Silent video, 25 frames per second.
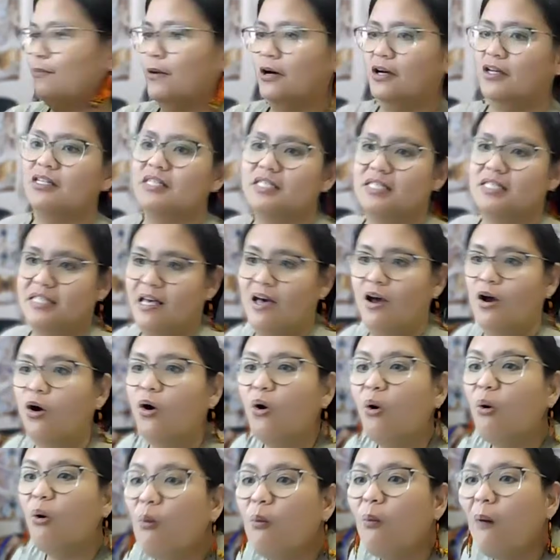books
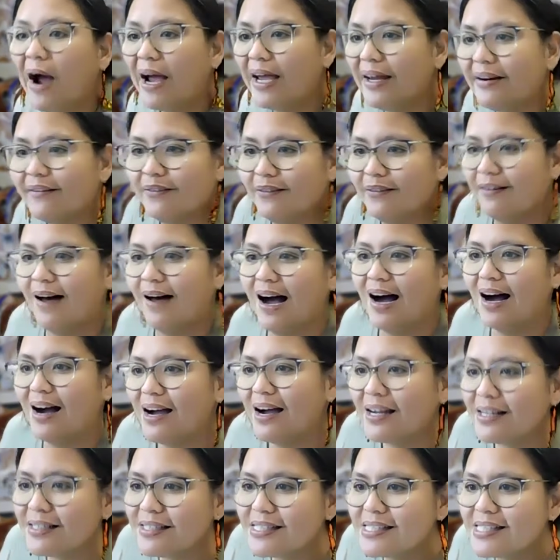quite a
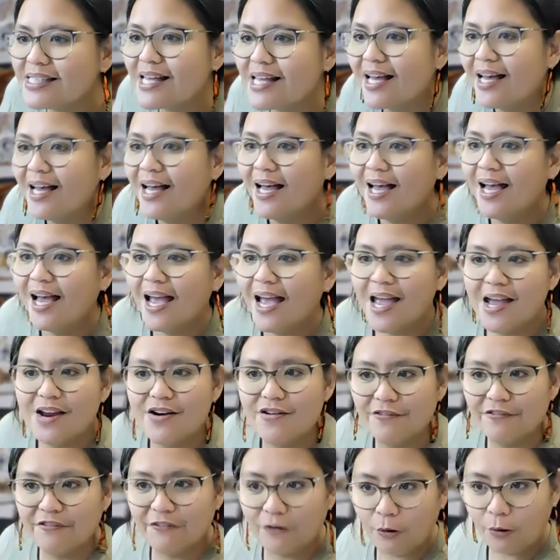lot. And
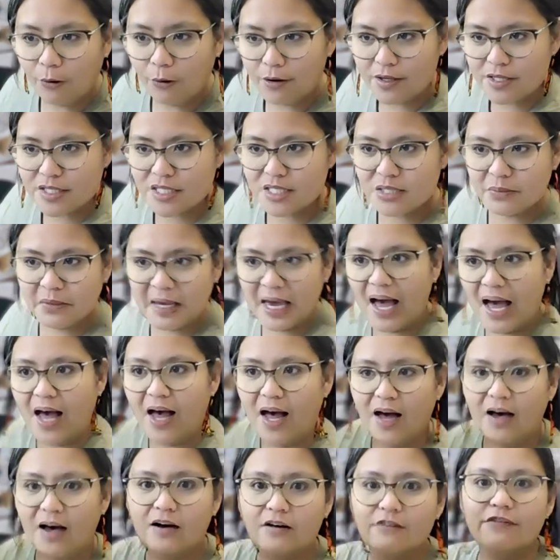of course, we
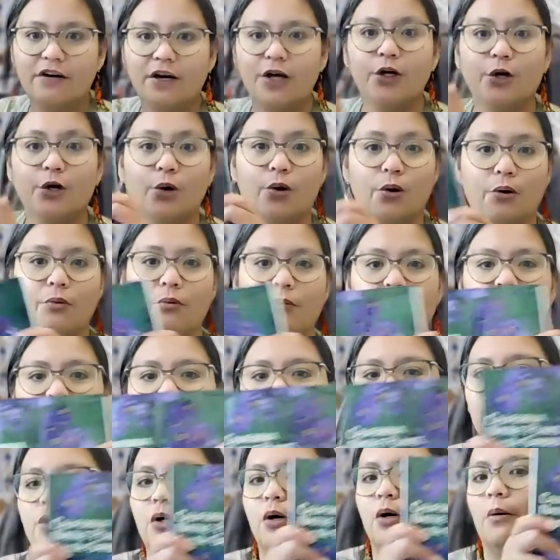have an
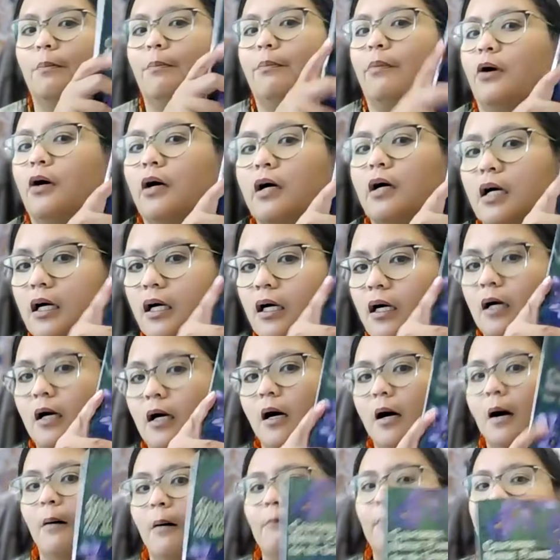original book
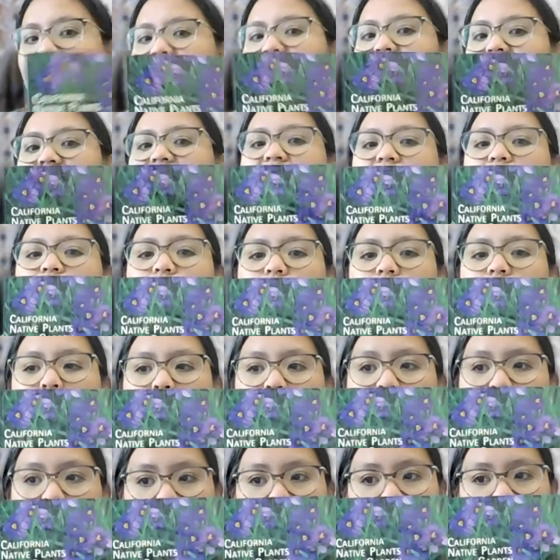by Carol
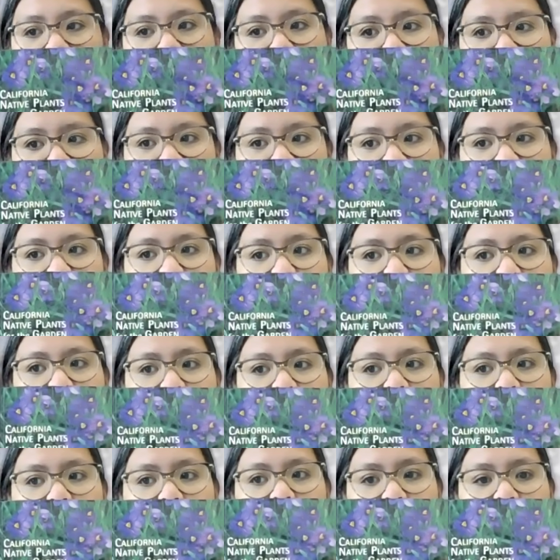Borstein.
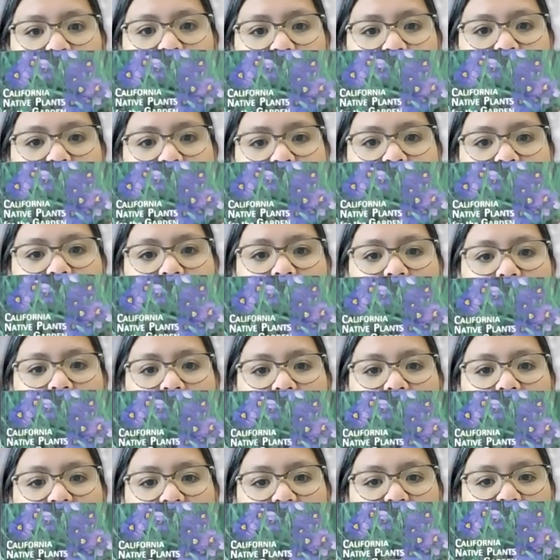It is
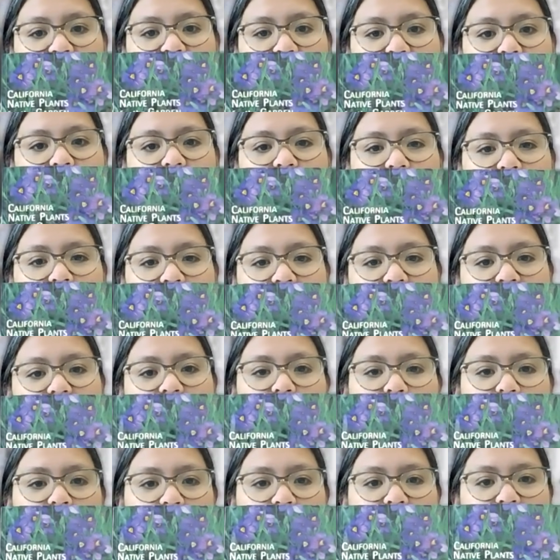California
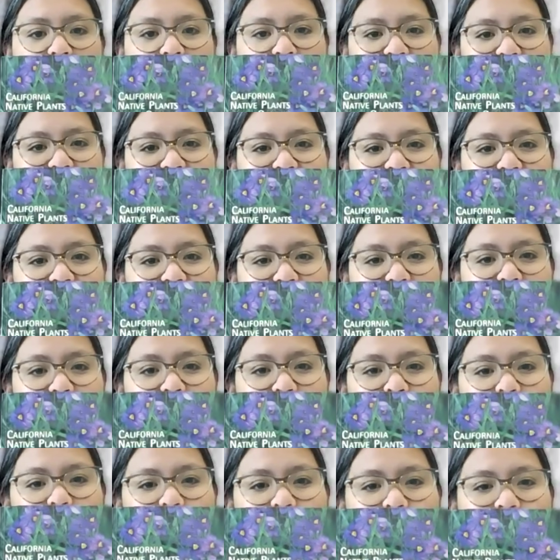Native Plants
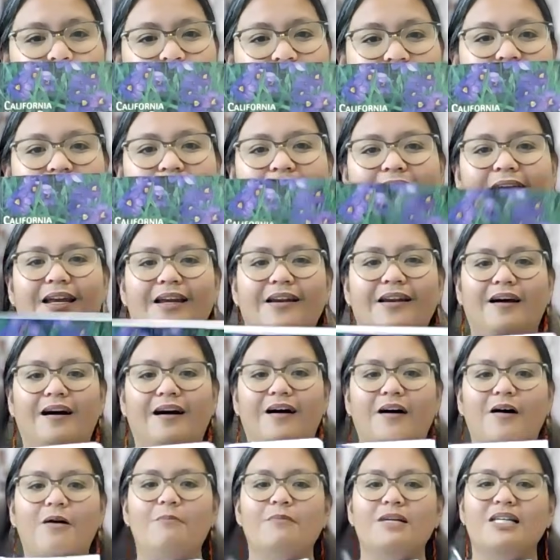for Your Garden.
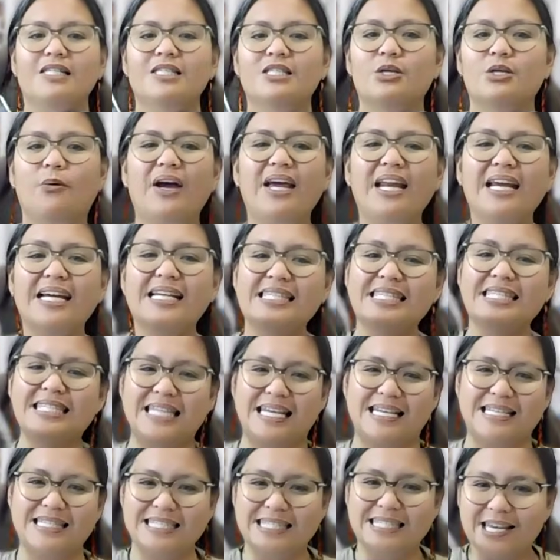It's quite
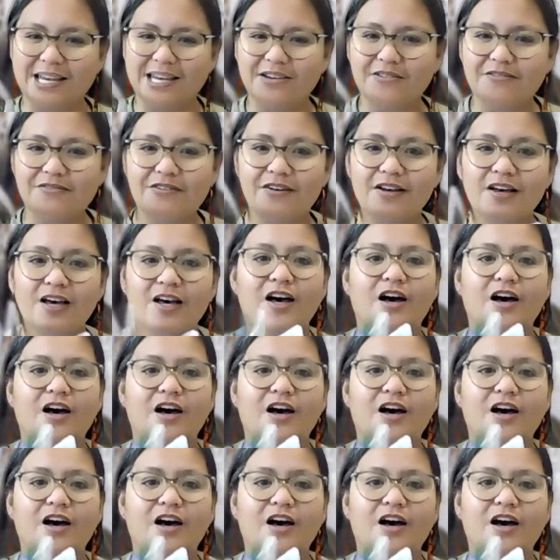extensive,